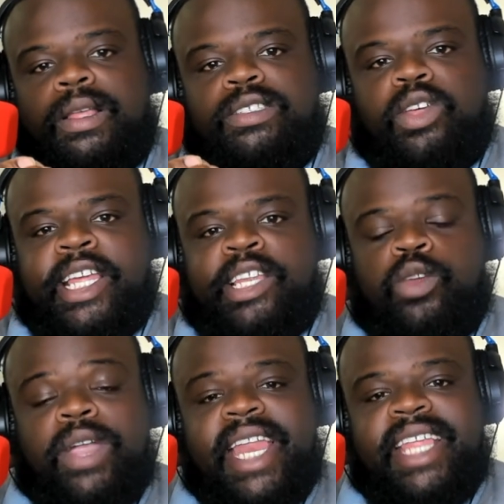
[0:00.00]
So they
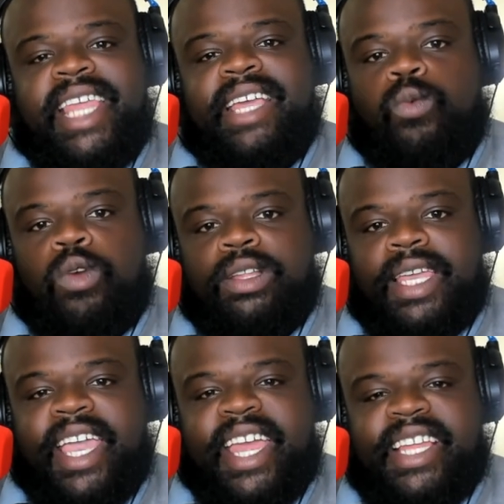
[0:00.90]
do anything in the world they
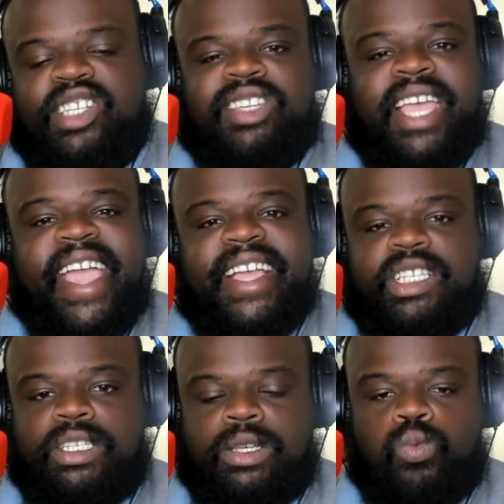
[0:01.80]
can to
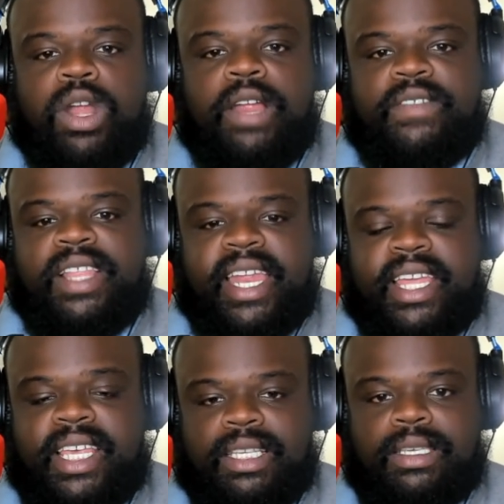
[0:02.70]
change whatever that
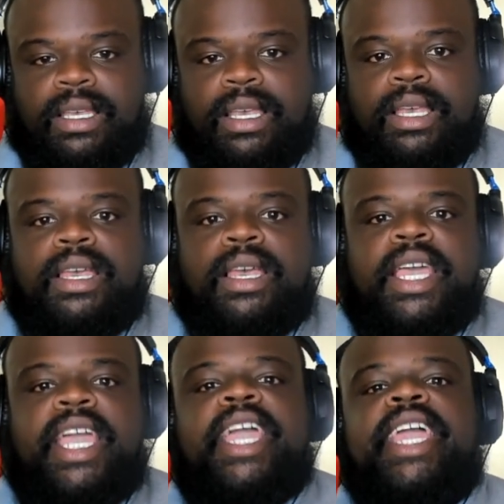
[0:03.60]
is.
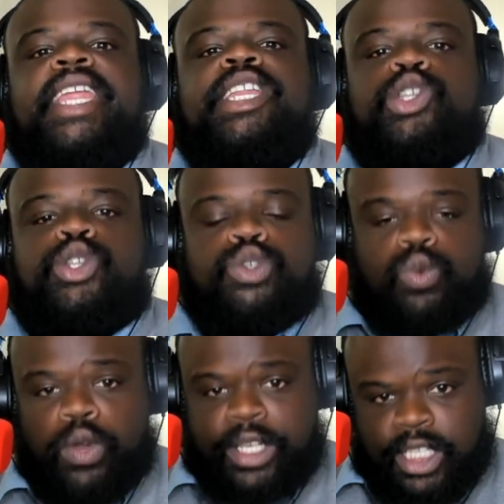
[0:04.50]
And it
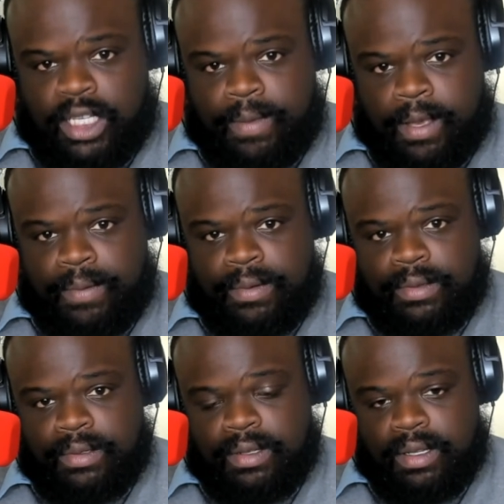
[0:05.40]
destroys these people.
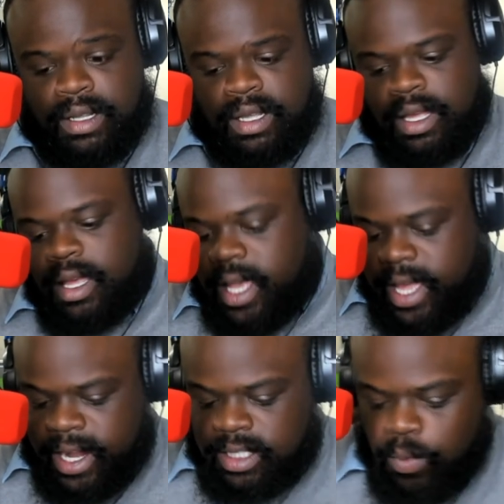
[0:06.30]

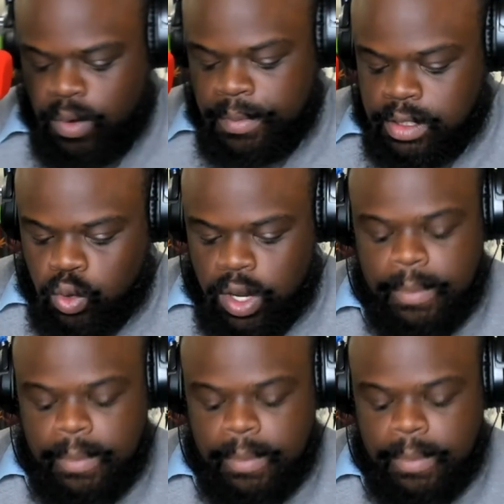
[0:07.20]
And I'll say one more story.